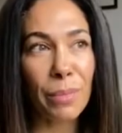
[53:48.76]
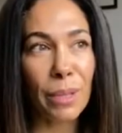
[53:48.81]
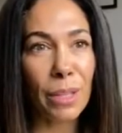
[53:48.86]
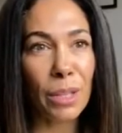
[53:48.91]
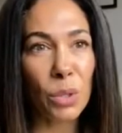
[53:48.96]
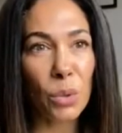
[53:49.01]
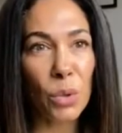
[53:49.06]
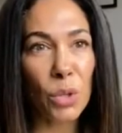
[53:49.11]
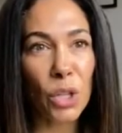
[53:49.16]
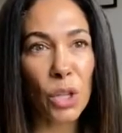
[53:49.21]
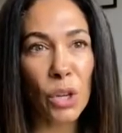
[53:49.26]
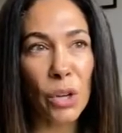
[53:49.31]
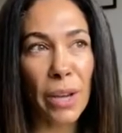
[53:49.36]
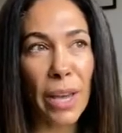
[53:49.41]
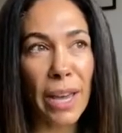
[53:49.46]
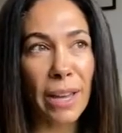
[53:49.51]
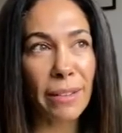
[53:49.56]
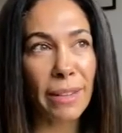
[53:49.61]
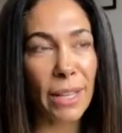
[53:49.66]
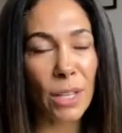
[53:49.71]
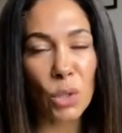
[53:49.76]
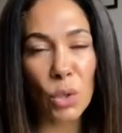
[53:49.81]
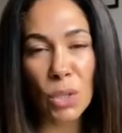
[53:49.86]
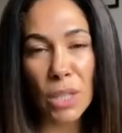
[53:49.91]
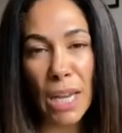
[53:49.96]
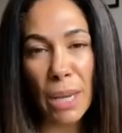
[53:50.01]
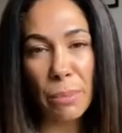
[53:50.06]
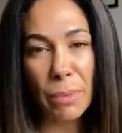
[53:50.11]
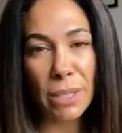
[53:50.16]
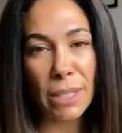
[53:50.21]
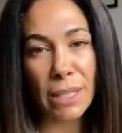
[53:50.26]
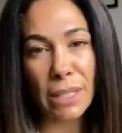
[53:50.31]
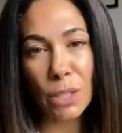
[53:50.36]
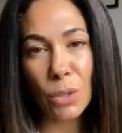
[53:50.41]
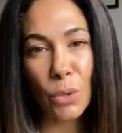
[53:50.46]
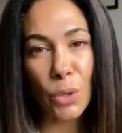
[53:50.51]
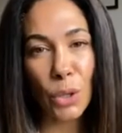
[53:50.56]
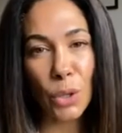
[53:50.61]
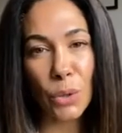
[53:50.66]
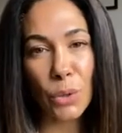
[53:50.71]
There's also our next door neighbour's a
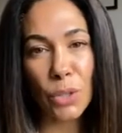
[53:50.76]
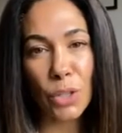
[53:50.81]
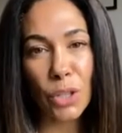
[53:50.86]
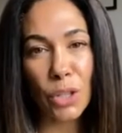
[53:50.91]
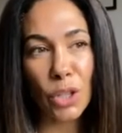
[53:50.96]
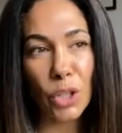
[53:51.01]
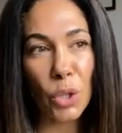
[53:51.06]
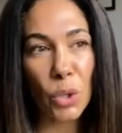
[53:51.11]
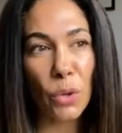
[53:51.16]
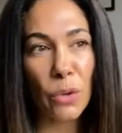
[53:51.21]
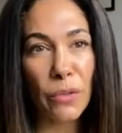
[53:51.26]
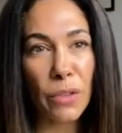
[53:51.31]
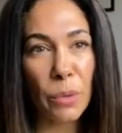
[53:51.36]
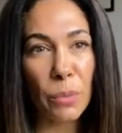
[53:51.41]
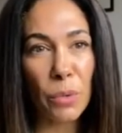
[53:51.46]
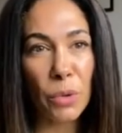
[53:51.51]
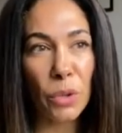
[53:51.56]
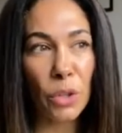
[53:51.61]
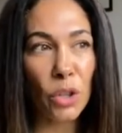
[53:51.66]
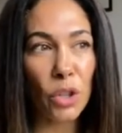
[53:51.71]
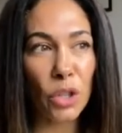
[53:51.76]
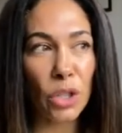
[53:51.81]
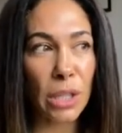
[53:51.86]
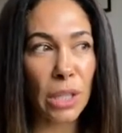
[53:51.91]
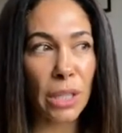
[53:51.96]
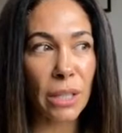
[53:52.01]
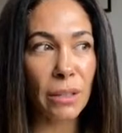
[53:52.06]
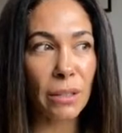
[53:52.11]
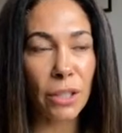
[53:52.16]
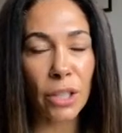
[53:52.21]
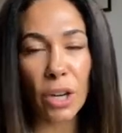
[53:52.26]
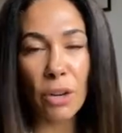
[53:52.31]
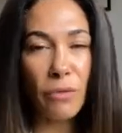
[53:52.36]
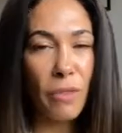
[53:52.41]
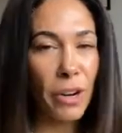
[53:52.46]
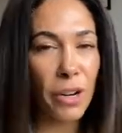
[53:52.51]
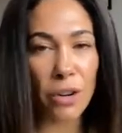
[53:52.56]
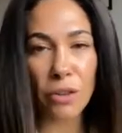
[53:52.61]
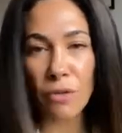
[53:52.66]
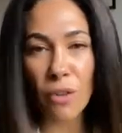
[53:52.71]
little girl, so the two of them will usually,
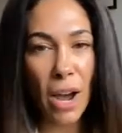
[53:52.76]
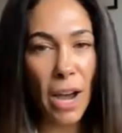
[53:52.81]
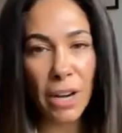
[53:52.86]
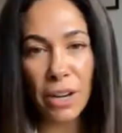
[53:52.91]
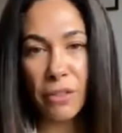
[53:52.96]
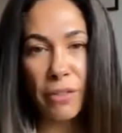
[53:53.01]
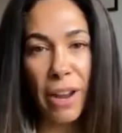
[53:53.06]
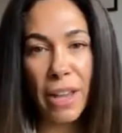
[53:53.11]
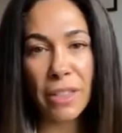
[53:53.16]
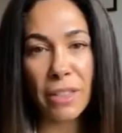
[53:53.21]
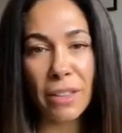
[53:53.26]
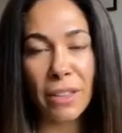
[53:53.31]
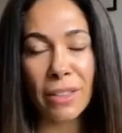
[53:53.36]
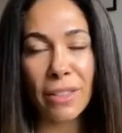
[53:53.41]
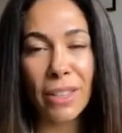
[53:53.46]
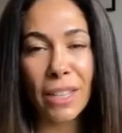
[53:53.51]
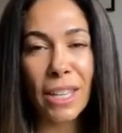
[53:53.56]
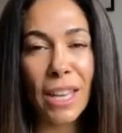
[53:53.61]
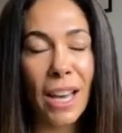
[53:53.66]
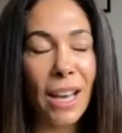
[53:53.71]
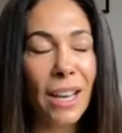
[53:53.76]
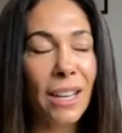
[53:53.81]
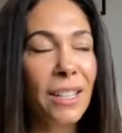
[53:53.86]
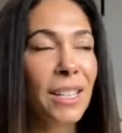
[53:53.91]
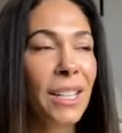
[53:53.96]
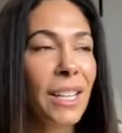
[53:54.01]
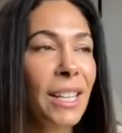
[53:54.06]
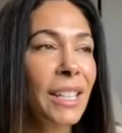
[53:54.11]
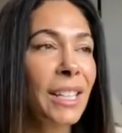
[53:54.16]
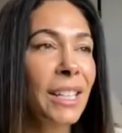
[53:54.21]
run a ride around the yard.